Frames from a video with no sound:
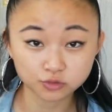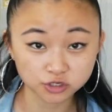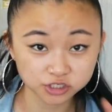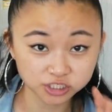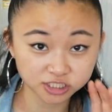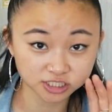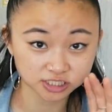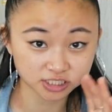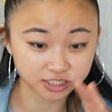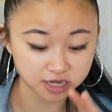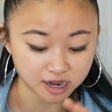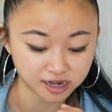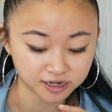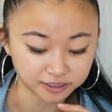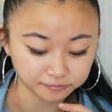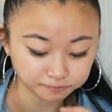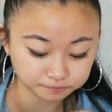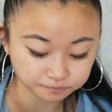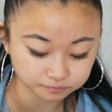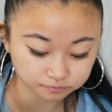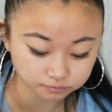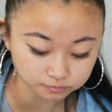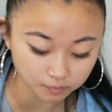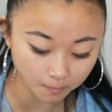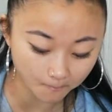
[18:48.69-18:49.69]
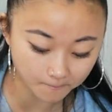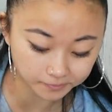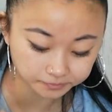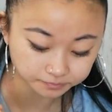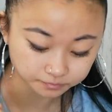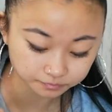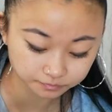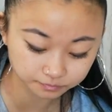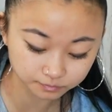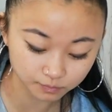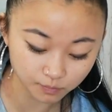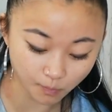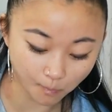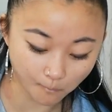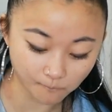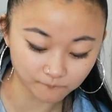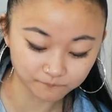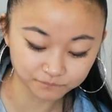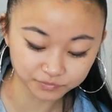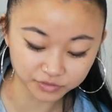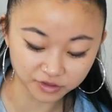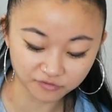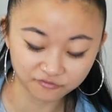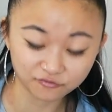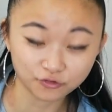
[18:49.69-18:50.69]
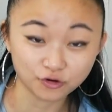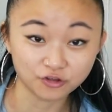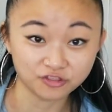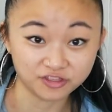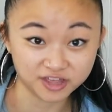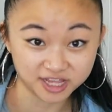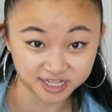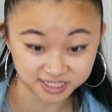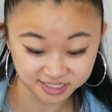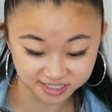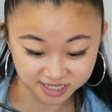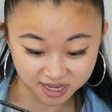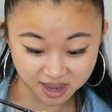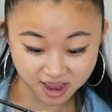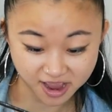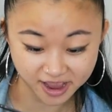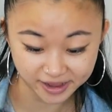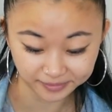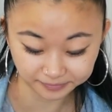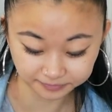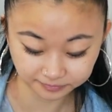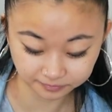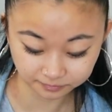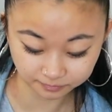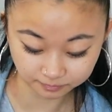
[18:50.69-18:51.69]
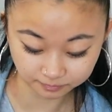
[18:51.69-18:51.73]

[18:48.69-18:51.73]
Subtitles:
most excited for this guy.